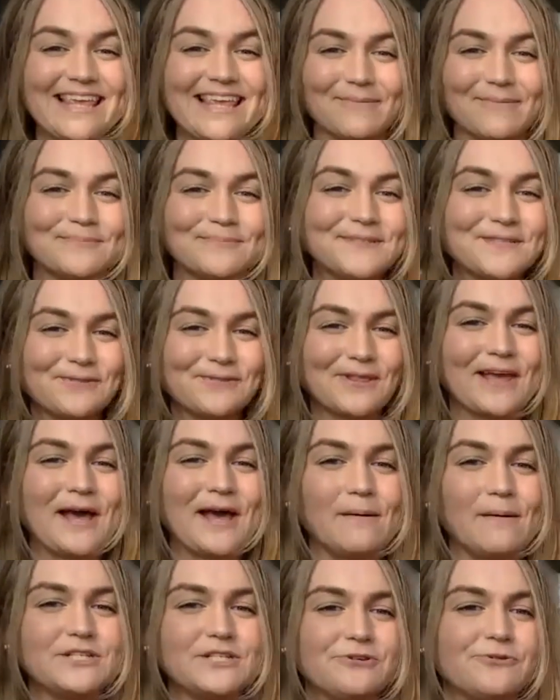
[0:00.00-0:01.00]
Yeah, so they
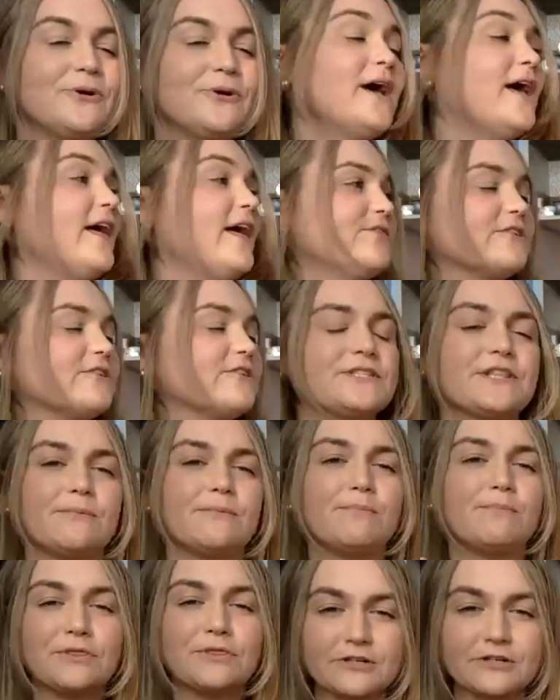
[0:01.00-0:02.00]
come to awesome. there's
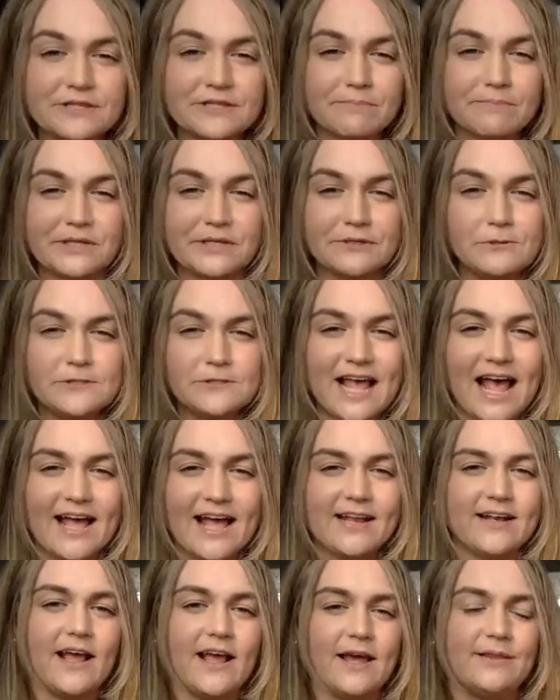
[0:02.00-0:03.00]
the there's the blue
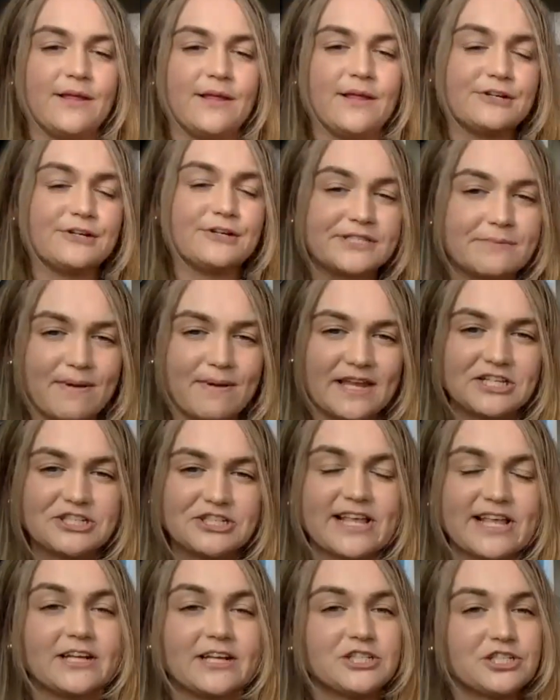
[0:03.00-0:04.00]
set and then there's the beige
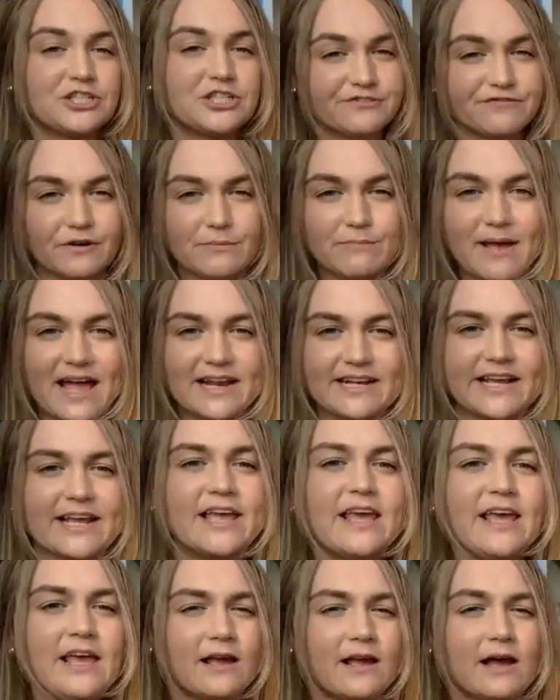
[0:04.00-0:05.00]
set just for
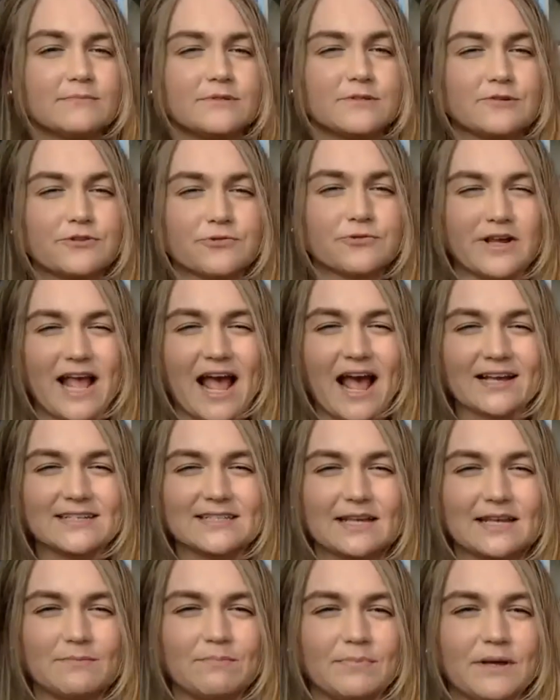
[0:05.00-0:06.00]
bedding. Comes with three
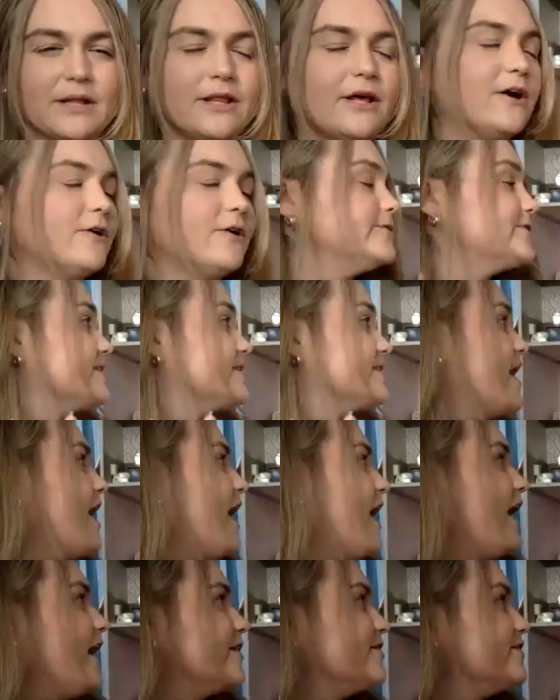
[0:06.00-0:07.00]
accent pillows,
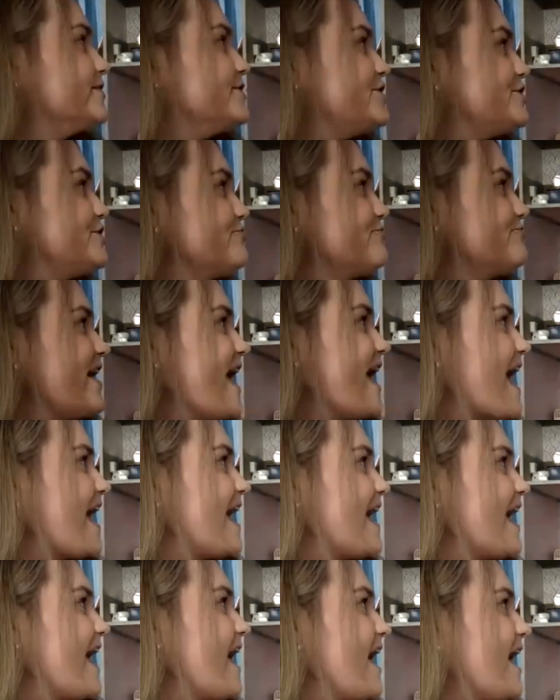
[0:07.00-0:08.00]
uh, the
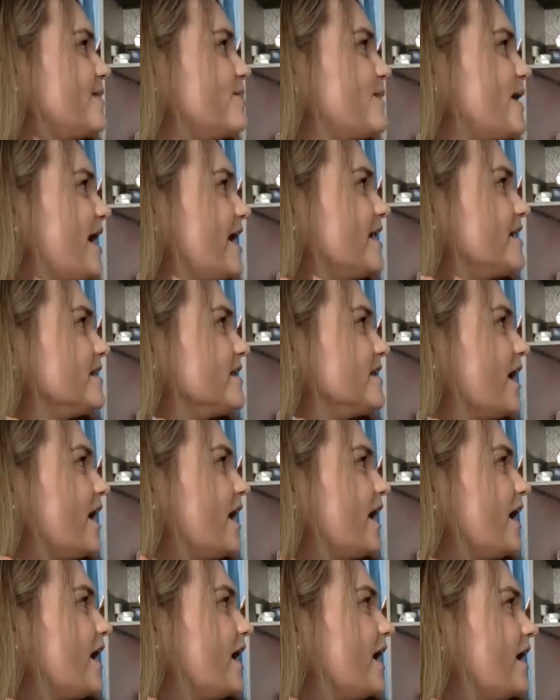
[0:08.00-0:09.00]
duvet, and then
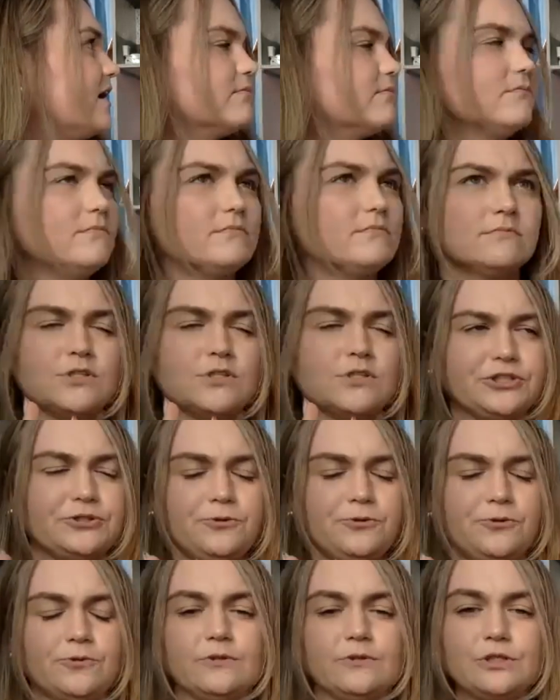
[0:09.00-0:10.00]
uh,
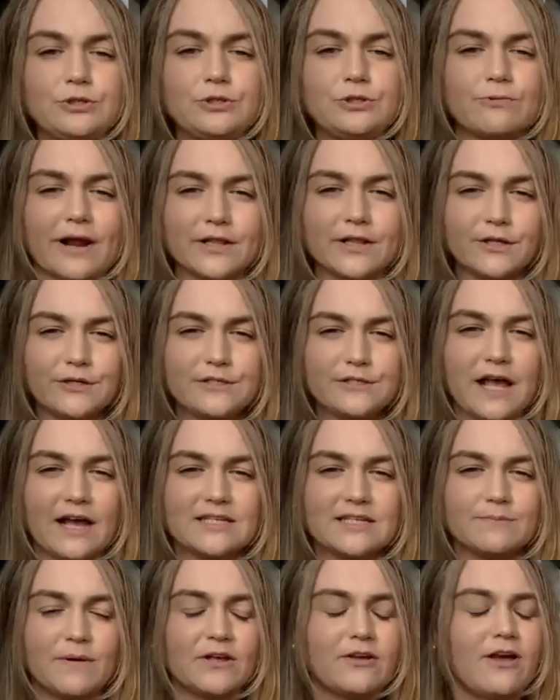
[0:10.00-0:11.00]
two two regular
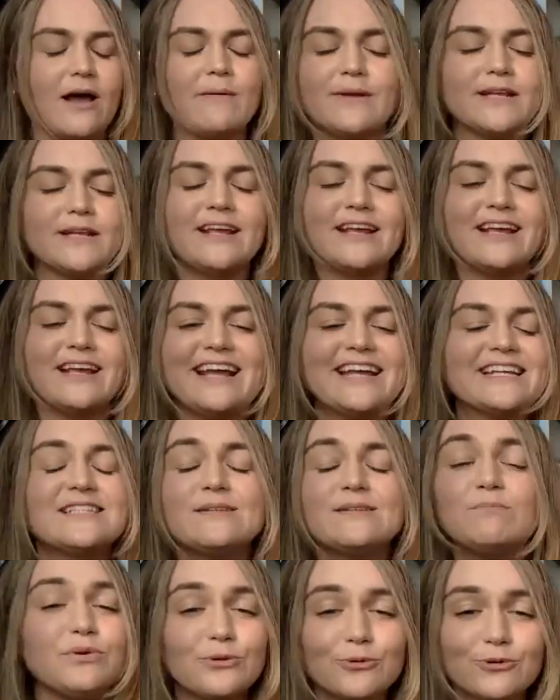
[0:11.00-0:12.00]
size pillows. I mean, it's
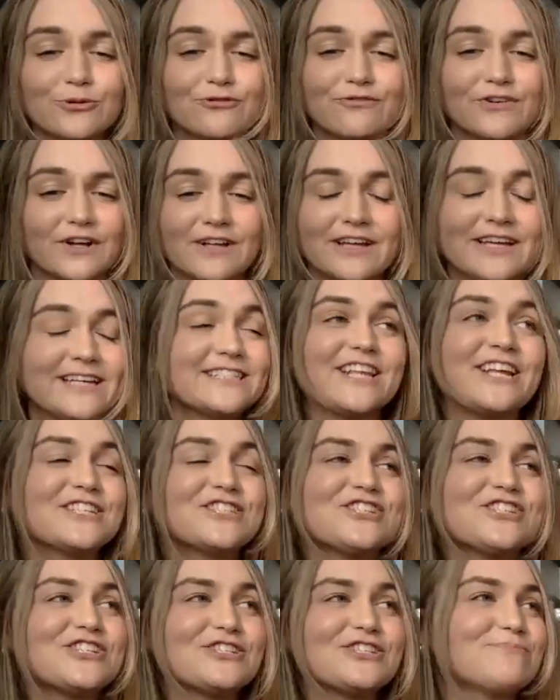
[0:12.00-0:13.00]
beautiful. It's it's
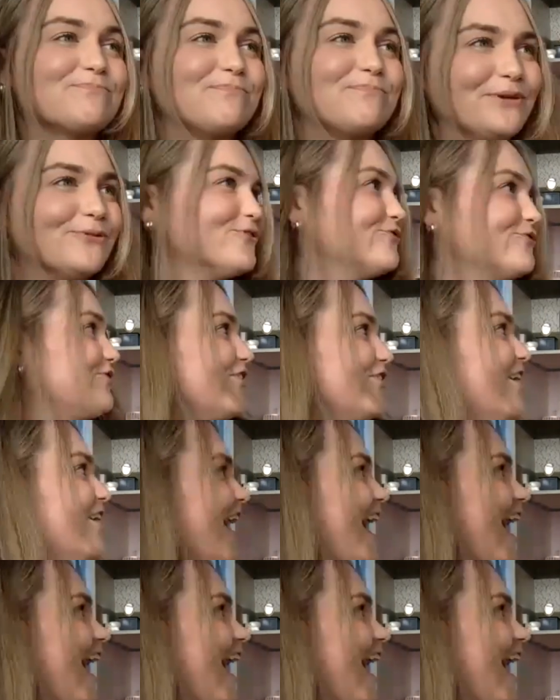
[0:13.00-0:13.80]
yeah. just beautiful.